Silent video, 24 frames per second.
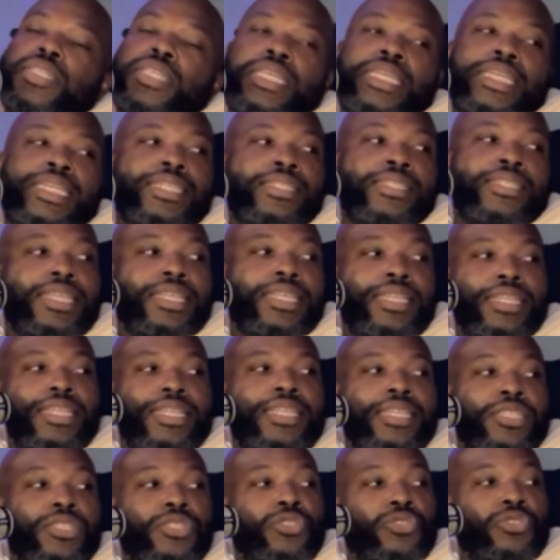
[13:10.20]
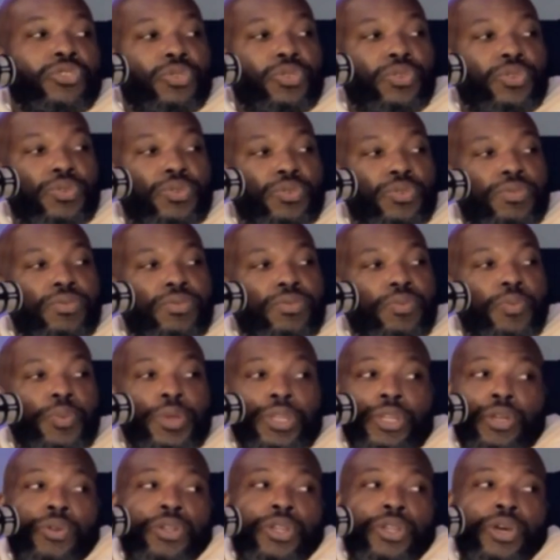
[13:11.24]
Is any of this true? We
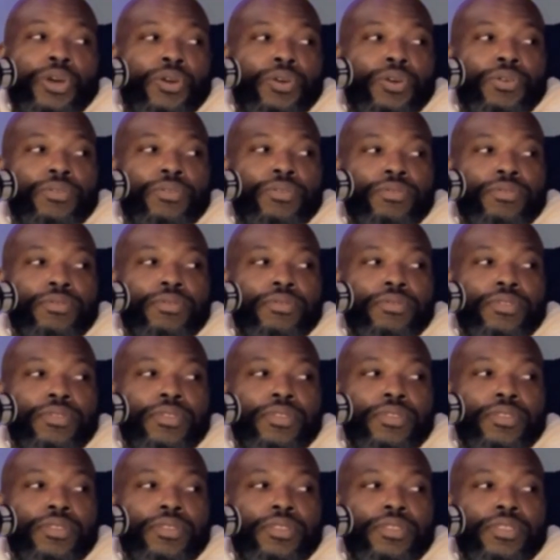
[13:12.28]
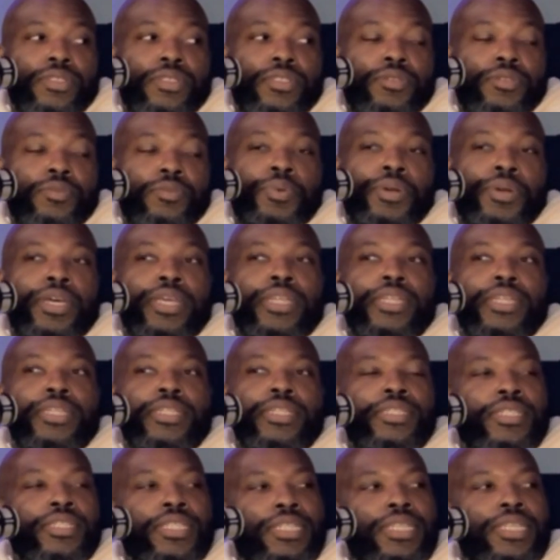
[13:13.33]
don't know. But
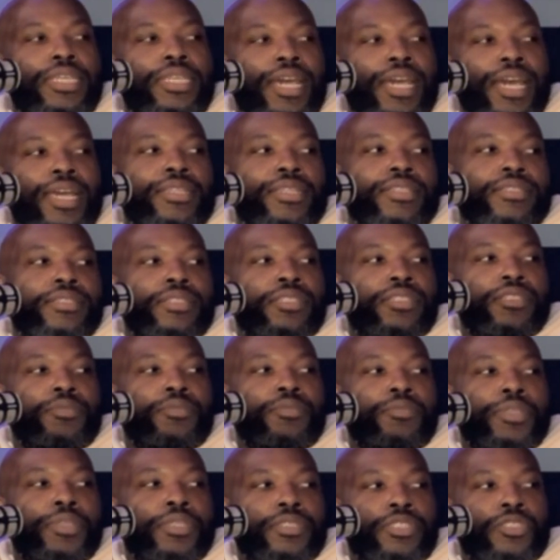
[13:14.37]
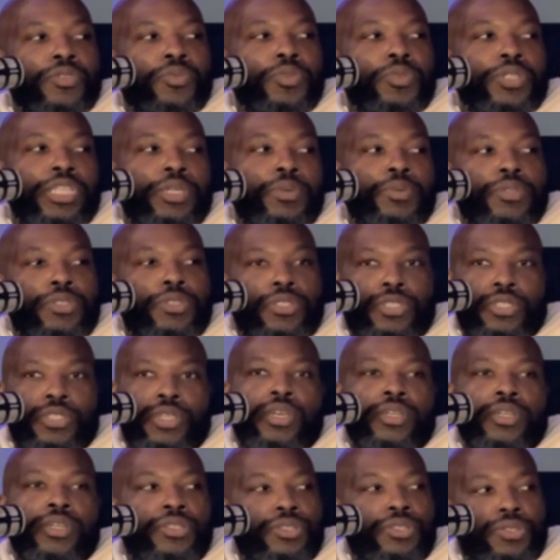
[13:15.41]
Diddy got into the business when he was
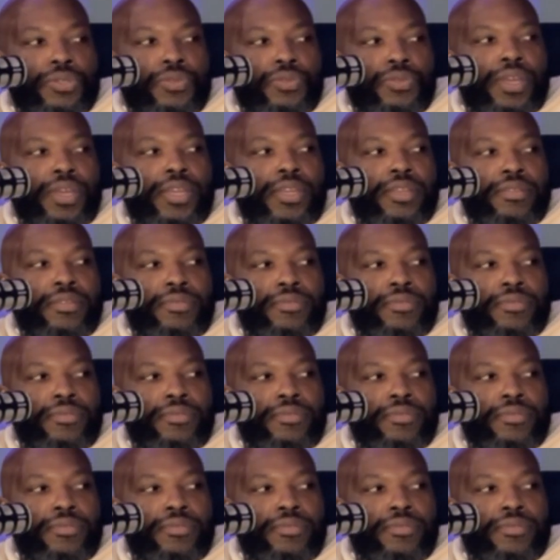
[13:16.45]
young too, right?